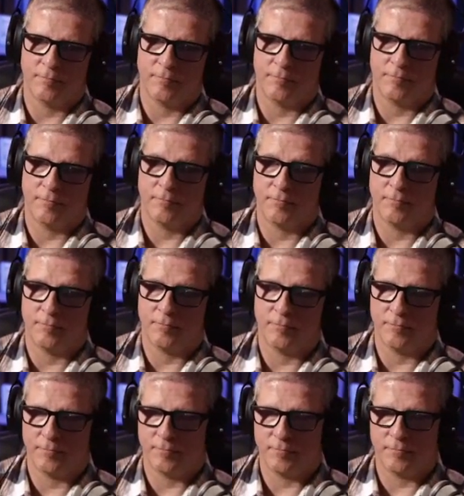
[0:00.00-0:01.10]

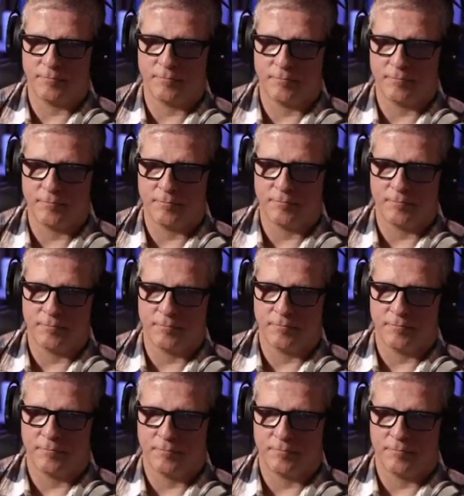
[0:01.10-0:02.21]

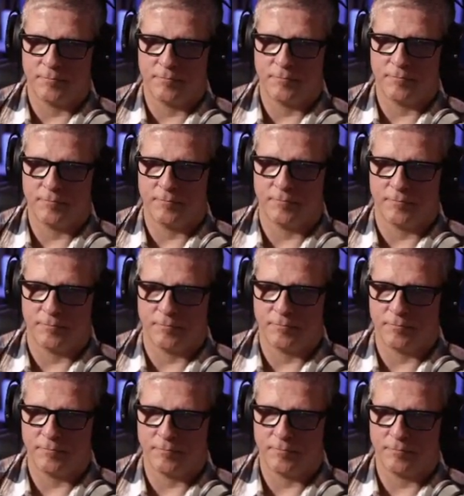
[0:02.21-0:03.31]

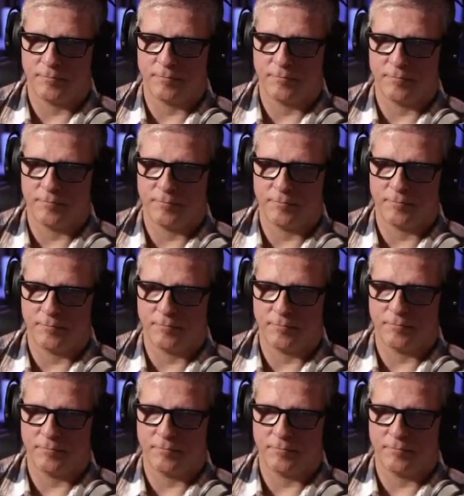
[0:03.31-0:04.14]
[no speech]